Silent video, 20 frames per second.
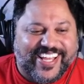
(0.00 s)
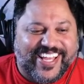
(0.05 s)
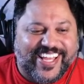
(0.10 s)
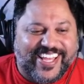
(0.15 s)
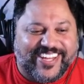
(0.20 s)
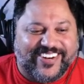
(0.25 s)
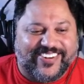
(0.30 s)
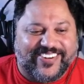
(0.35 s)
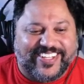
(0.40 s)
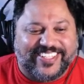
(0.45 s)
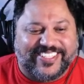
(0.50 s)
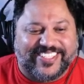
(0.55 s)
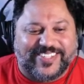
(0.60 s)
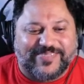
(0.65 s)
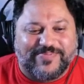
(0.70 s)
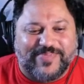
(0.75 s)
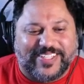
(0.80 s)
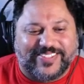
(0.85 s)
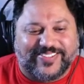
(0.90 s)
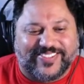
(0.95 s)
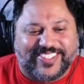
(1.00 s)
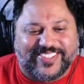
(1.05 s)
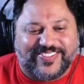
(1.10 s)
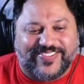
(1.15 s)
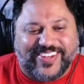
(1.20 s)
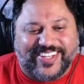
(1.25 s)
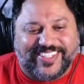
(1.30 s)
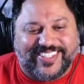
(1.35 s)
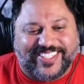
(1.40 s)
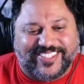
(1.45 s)
It already took Muscle's
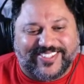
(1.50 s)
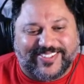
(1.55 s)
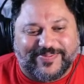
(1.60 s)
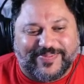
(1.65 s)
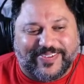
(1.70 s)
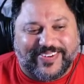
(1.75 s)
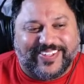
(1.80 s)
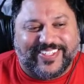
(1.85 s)
VHS repair. This is